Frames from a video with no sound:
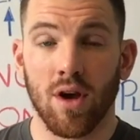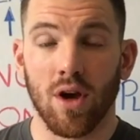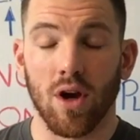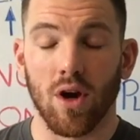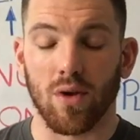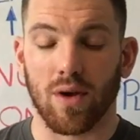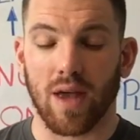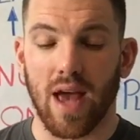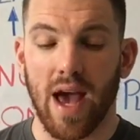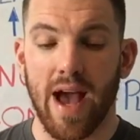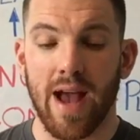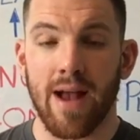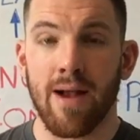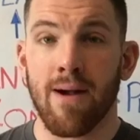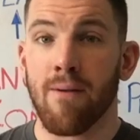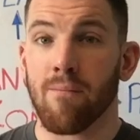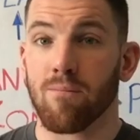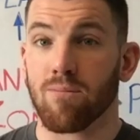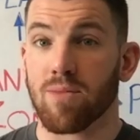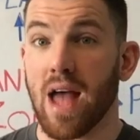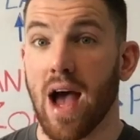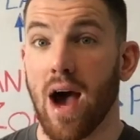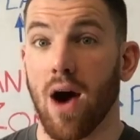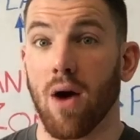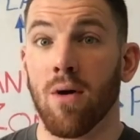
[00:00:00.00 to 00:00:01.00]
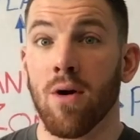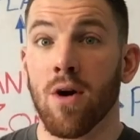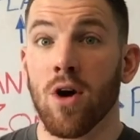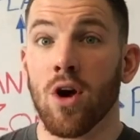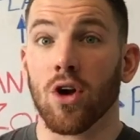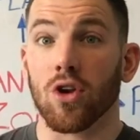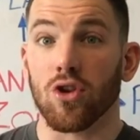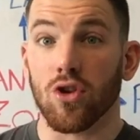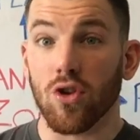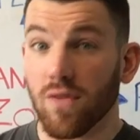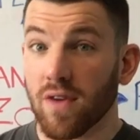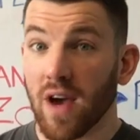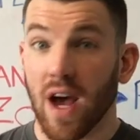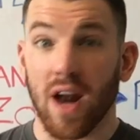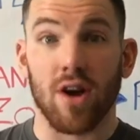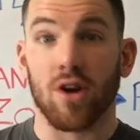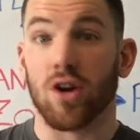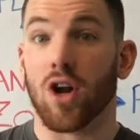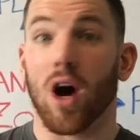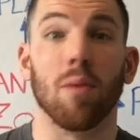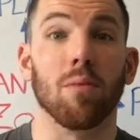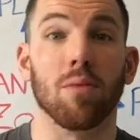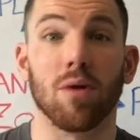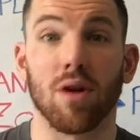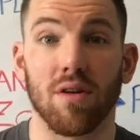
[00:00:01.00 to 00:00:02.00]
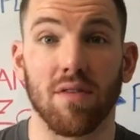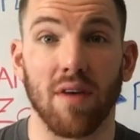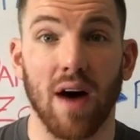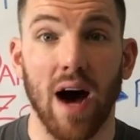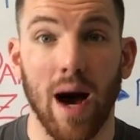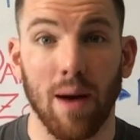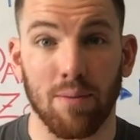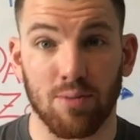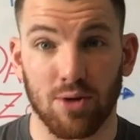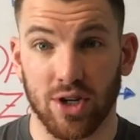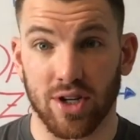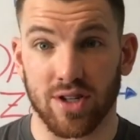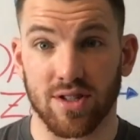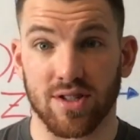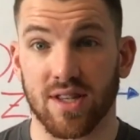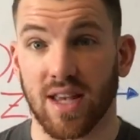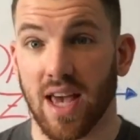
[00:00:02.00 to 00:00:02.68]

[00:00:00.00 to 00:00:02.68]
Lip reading: Okay, now you've got a number of options.